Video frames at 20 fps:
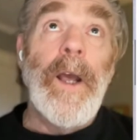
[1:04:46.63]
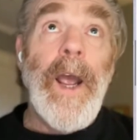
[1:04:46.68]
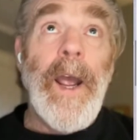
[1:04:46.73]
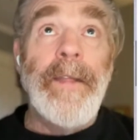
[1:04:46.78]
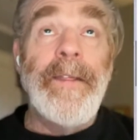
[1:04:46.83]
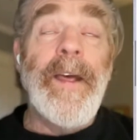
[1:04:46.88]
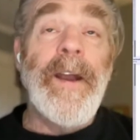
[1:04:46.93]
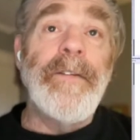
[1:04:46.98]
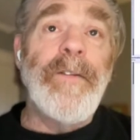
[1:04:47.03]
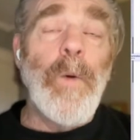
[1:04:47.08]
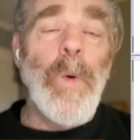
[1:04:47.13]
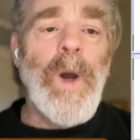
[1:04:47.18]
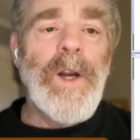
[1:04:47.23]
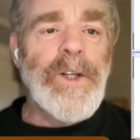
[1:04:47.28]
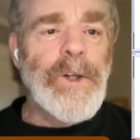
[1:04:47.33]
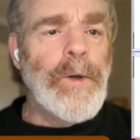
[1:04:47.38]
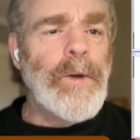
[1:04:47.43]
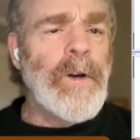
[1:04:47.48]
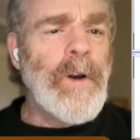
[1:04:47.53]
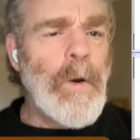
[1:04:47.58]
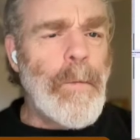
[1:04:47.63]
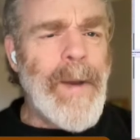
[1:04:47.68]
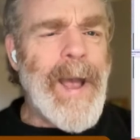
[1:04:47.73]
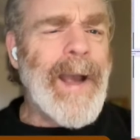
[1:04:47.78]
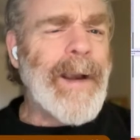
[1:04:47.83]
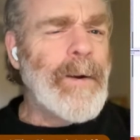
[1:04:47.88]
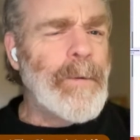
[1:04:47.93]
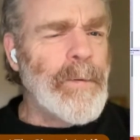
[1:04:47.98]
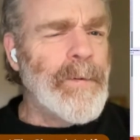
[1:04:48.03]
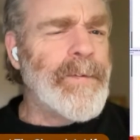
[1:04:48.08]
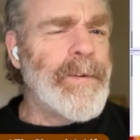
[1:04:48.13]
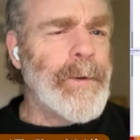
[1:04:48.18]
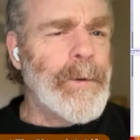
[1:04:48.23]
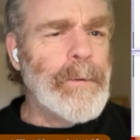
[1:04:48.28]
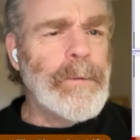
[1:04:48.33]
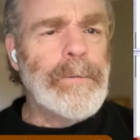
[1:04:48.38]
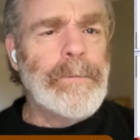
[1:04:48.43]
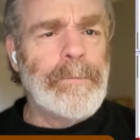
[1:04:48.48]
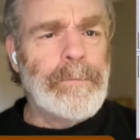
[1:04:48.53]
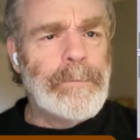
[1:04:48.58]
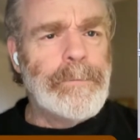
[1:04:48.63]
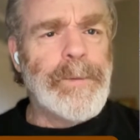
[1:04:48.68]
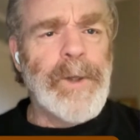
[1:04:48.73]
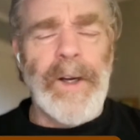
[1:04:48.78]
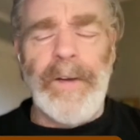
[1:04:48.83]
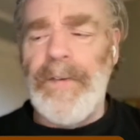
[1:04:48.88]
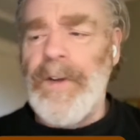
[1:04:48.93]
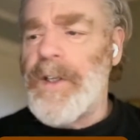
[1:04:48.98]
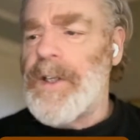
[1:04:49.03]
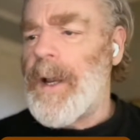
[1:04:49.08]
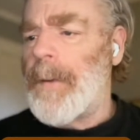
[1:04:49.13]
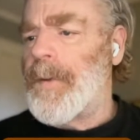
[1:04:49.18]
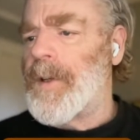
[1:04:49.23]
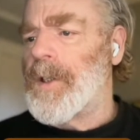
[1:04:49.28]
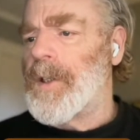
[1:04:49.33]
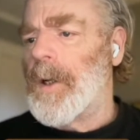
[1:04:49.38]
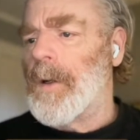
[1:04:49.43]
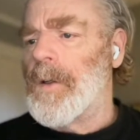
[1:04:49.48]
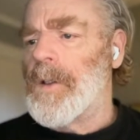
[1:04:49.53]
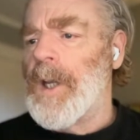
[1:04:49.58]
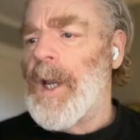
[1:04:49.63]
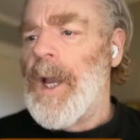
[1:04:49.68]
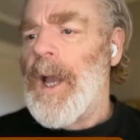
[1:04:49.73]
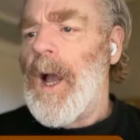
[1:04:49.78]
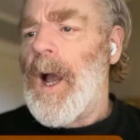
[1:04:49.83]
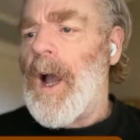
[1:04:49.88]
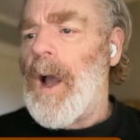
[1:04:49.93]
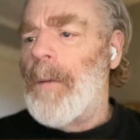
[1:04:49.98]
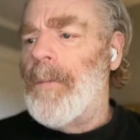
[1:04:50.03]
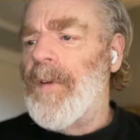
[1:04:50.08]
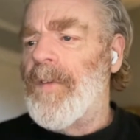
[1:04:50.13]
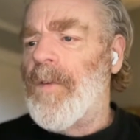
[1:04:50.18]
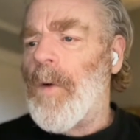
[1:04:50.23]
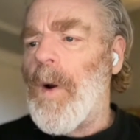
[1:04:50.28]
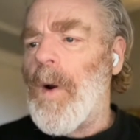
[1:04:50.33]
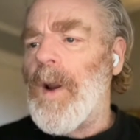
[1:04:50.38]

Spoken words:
and then if you want to, you can go back and review previous episodes. Before I